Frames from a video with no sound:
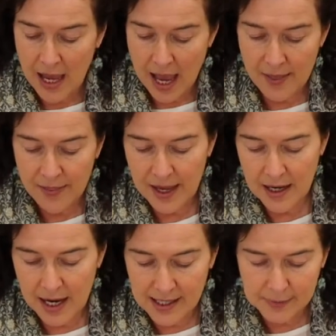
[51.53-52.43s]
And then
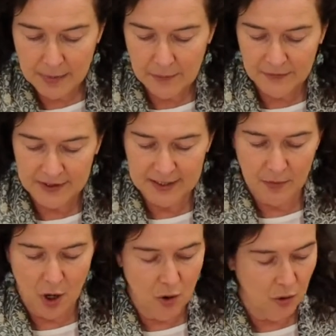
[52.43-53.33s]
ask Mum for some
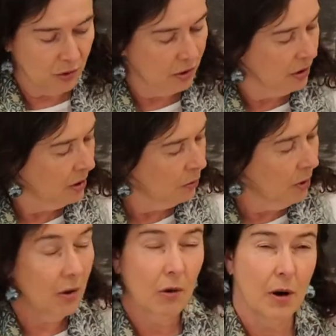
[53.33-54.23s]
old
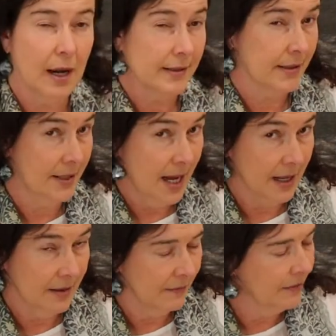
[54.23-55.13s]
wool, or ask
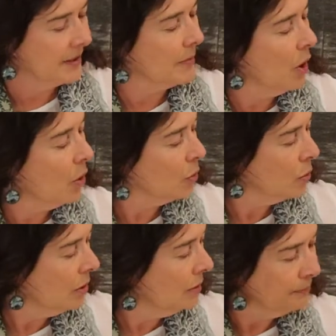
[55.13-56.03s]
Dad for some old
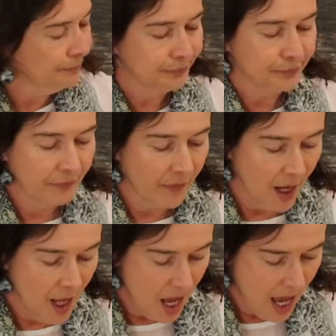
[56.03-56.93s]
wool,
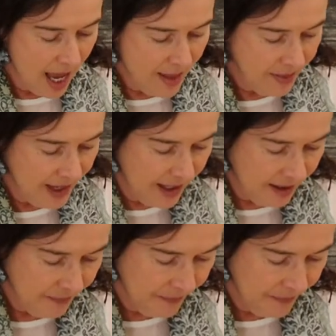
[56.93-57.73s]
and then